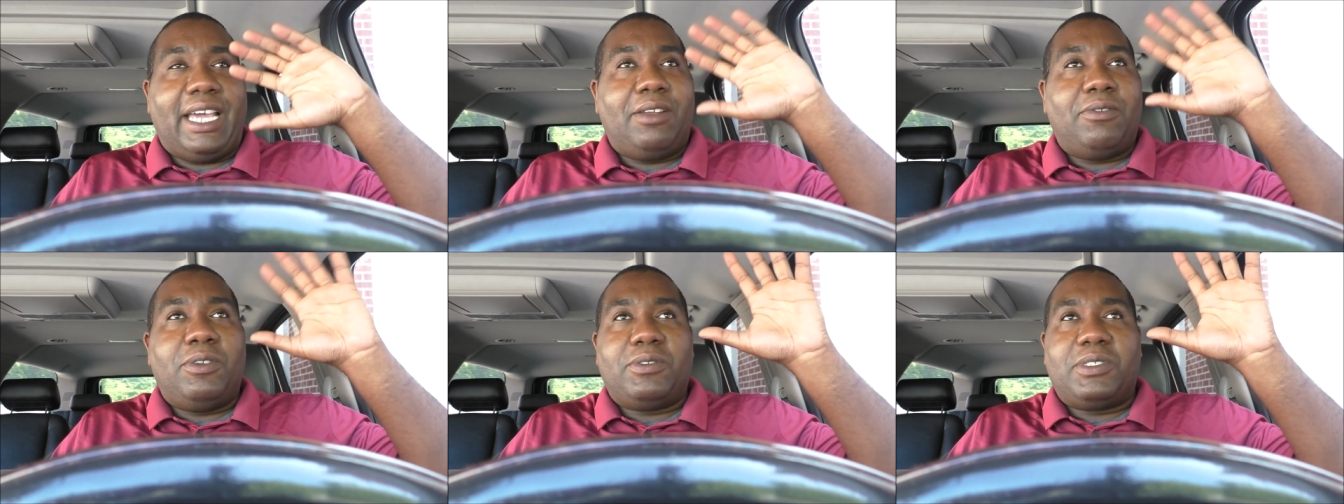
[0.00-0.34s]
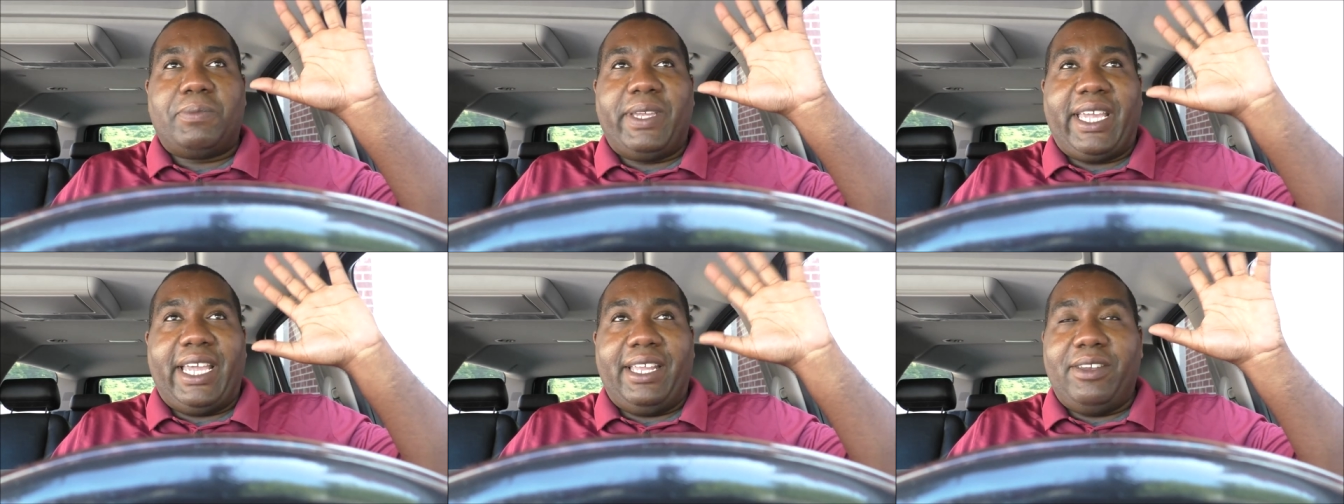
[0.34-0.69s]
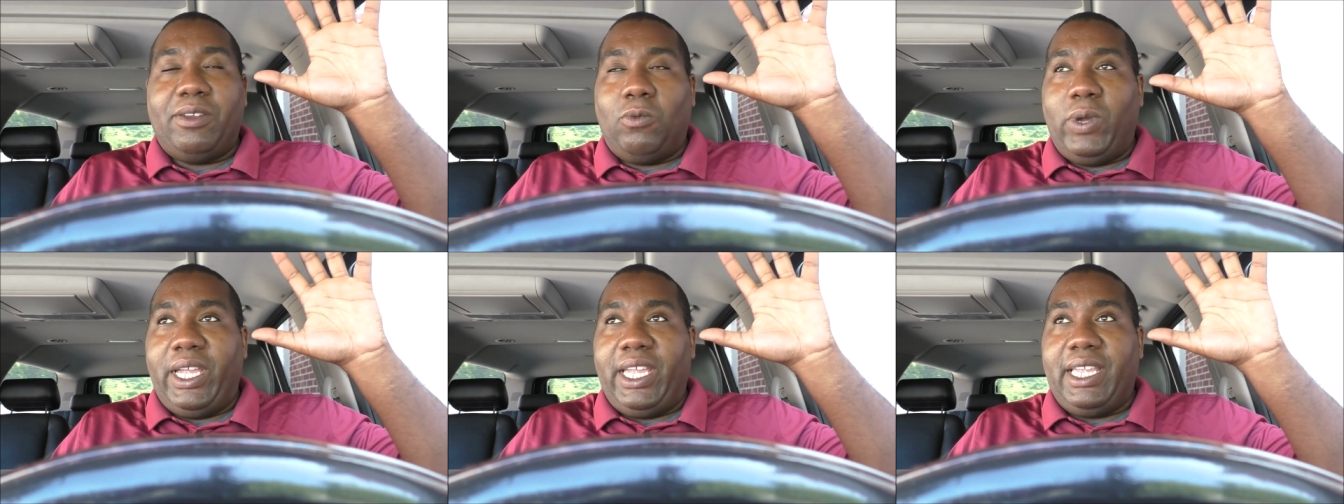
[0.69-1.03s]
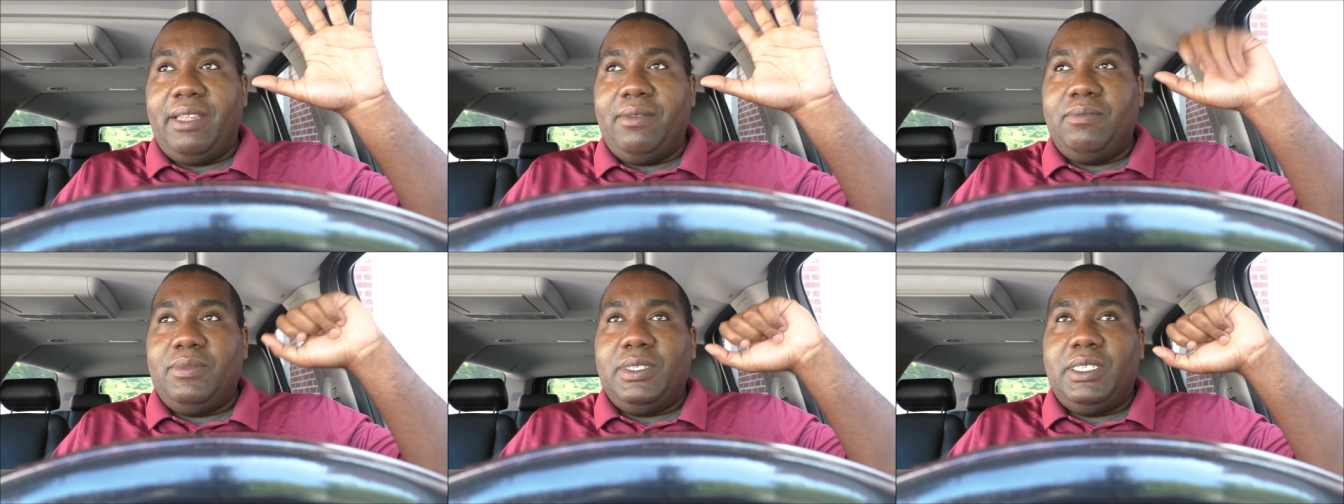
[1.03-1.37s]
I don't know if somebody got in their
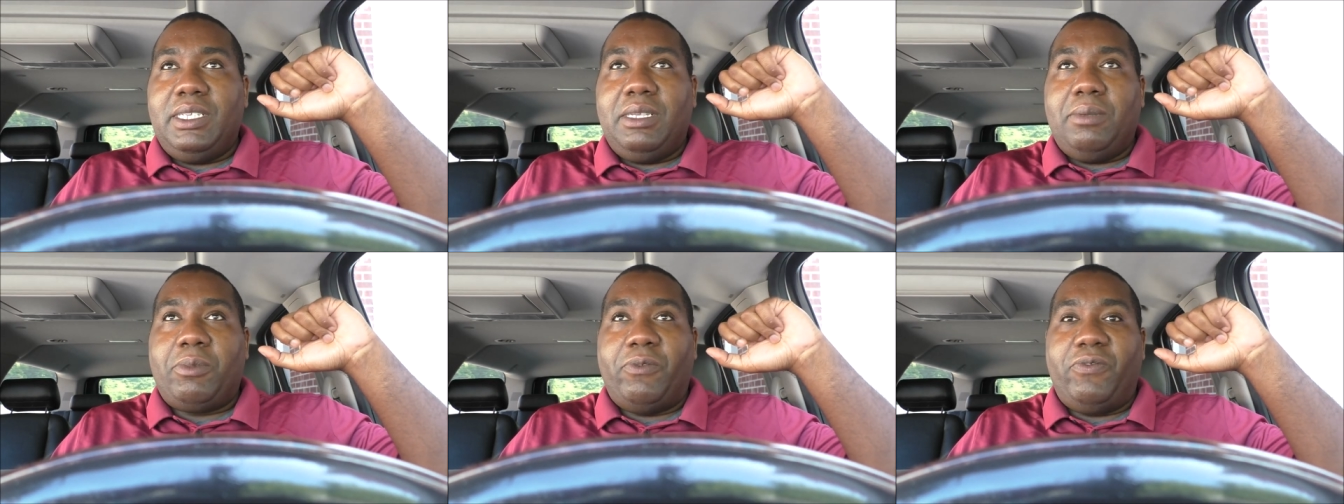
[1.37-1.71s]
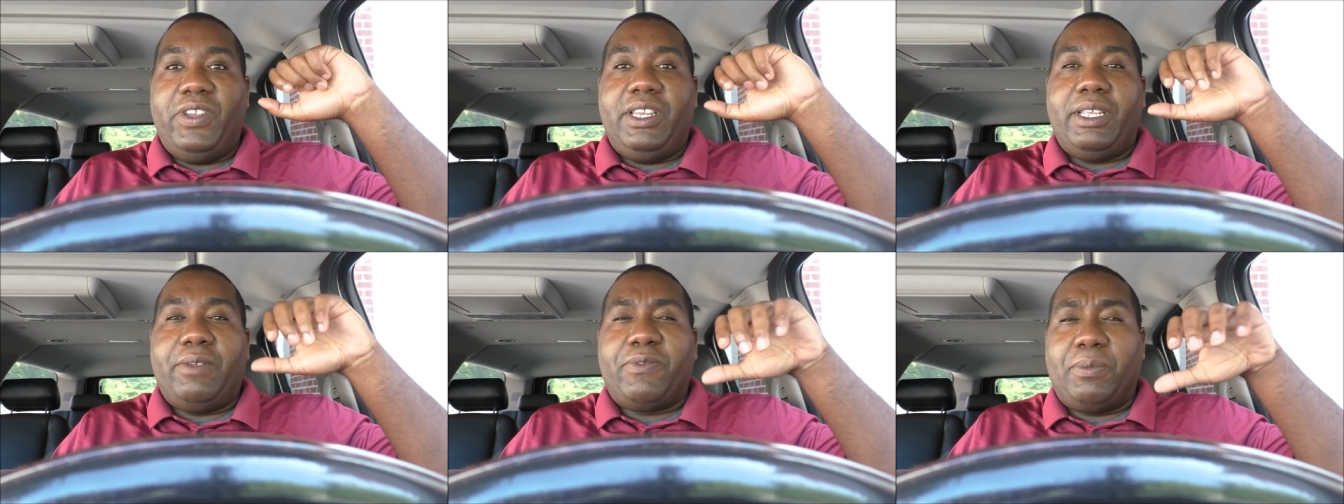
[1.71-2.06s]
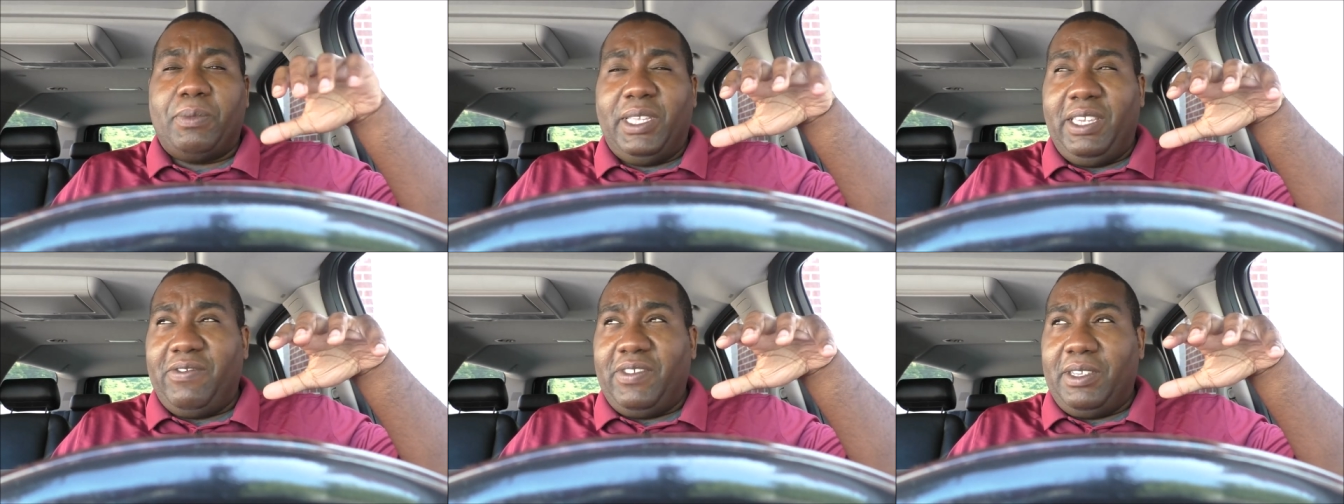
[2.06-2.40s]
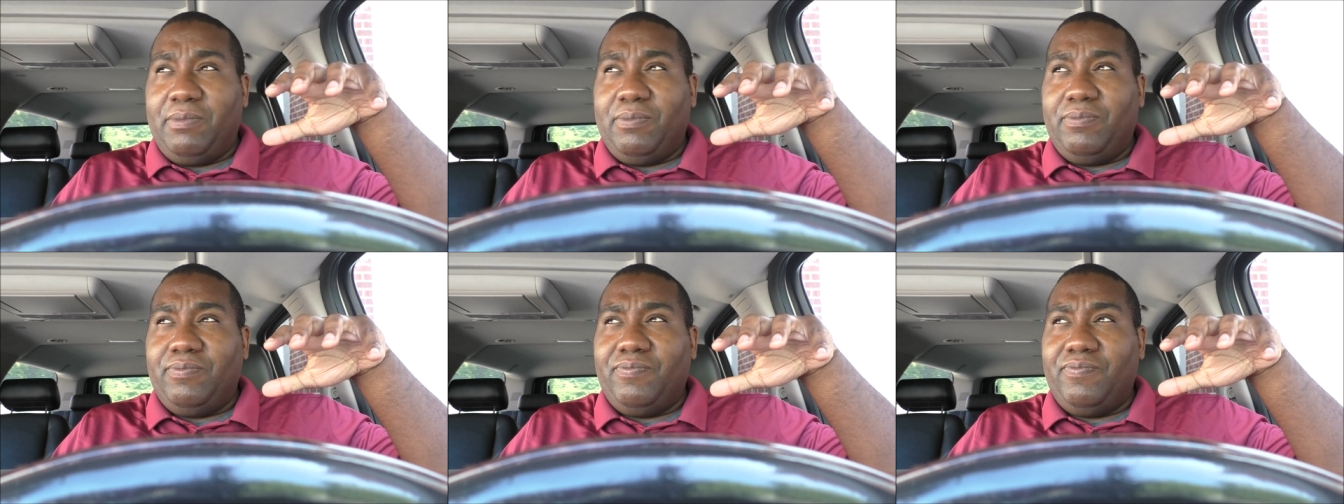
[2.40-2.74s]
way, prevented them from
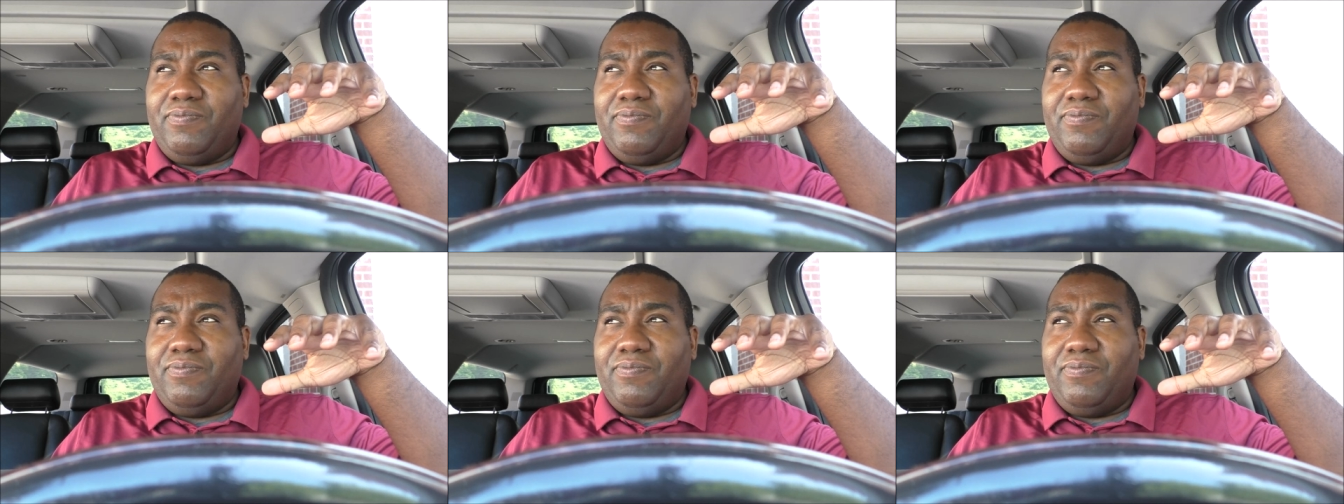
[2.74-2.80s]
leaving.